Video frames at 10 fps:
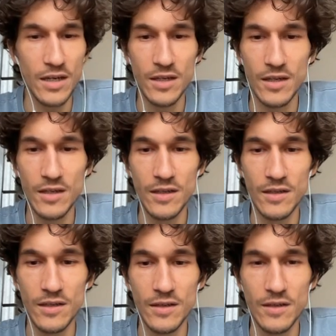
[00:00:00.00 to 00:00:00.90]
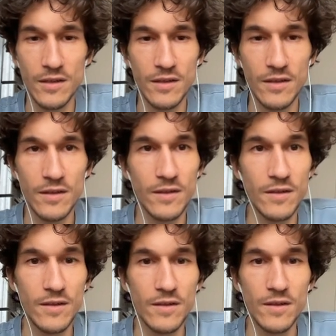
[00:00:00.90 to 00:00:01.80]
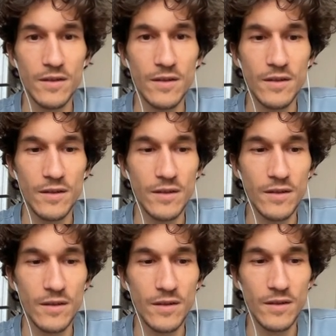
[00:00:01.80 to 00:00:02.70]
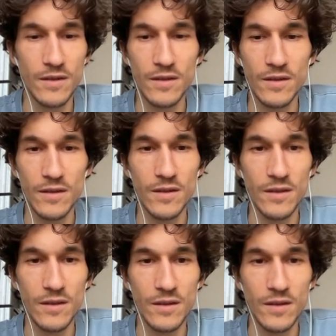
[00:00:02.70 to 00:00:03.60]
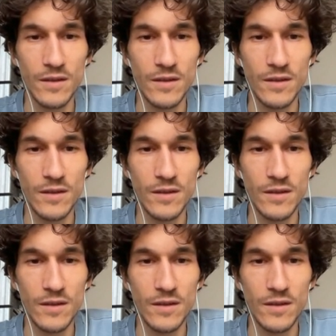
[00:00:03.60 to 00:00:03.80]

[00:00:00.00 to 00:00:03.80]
No one is speaking in this clip.